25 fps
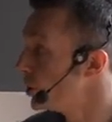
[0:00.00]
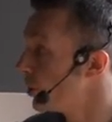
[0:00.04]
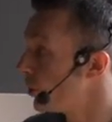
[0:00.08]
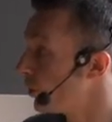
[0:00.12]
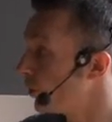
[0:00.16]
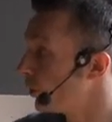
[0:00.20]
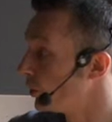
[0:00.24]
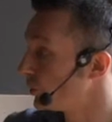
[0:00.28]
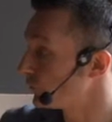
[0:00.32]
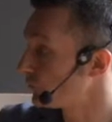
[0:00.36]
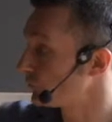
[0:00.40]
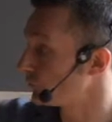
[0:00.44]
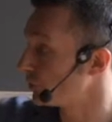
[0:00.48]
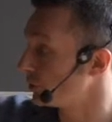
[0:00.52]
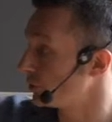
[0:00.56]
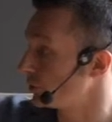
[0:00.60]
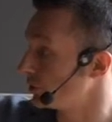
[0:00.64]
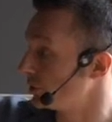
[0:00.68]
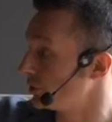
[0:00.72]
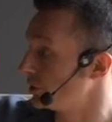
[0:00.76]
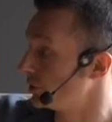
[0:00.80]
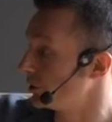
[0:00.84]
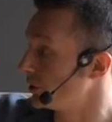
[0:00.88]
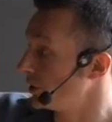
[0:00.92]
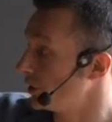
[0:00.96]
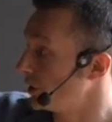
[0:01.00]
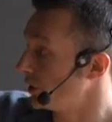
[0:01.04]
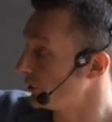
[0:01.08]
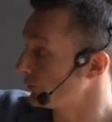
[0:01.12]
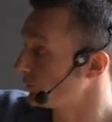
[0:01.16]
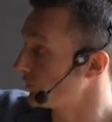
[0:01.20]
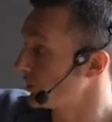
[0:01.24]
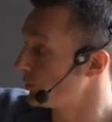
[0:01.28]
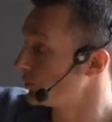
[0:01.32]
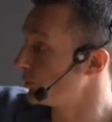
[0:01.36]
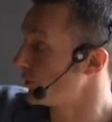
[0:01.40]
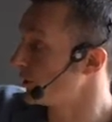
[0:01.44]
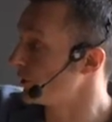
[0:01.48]
Also,
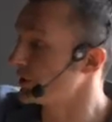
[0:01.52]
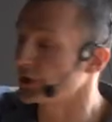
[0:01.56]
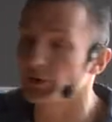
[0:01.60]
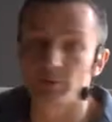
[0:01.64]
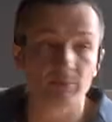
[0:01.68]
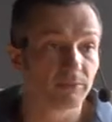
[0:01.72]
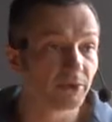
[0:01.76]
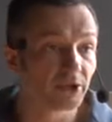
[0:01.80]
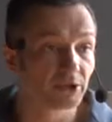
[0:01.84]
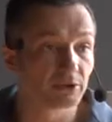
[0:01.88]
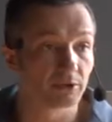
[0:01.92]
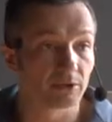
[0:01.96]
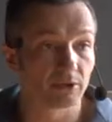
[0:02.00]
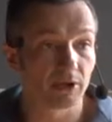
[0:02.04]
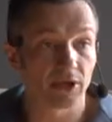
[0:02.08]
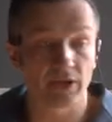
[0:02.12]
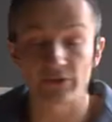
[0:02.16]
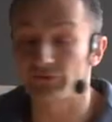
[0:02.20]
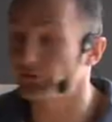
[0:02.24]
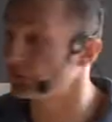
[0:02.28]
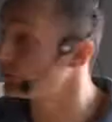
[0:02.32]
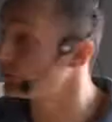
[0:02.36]
somewhere in middle has